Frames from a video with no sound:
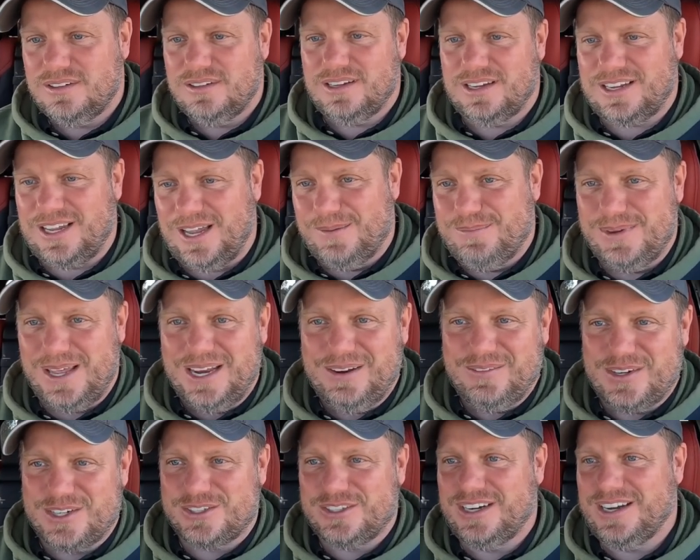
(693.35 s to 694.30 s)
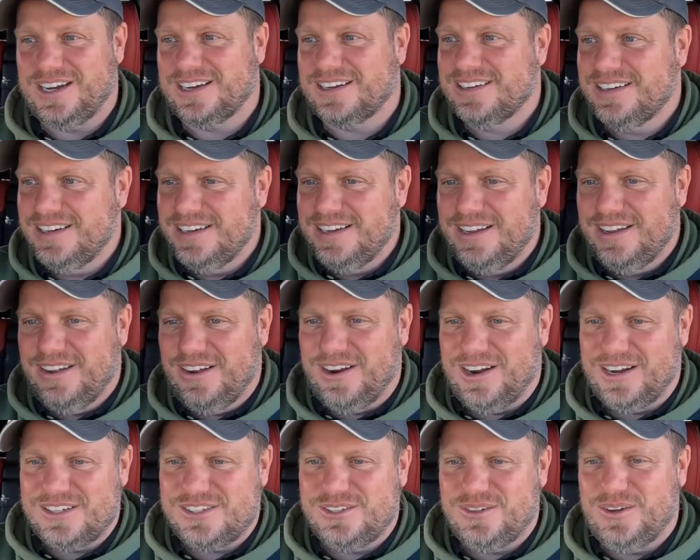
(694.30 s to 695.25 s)
Like I'm not even trying. All
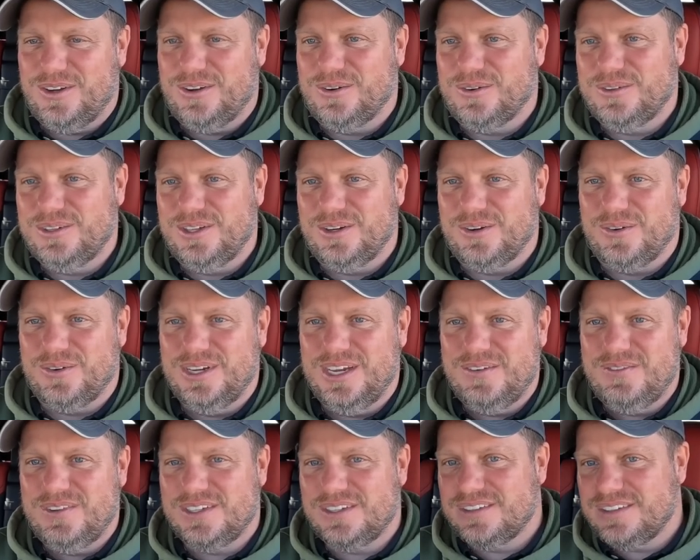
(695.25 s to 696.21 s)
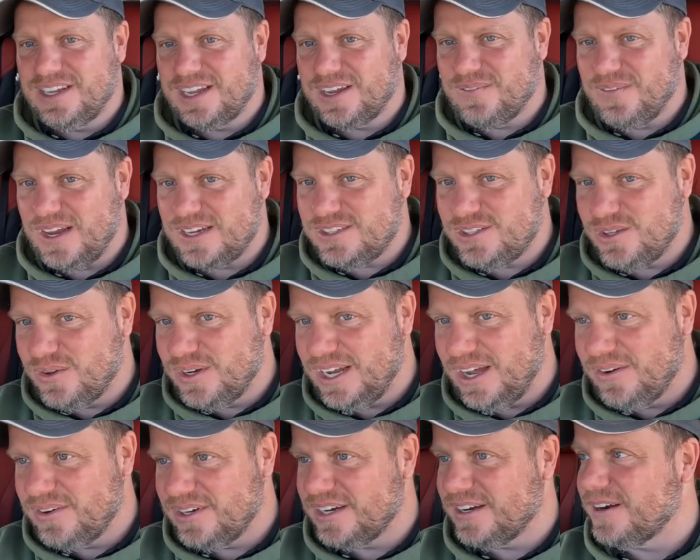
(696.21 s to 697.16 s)
right, so, you know, even like if I slow
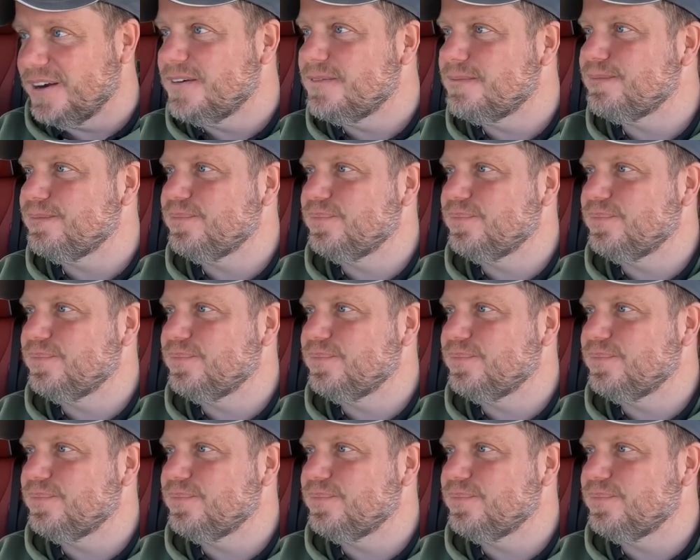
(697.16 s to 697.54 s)
down here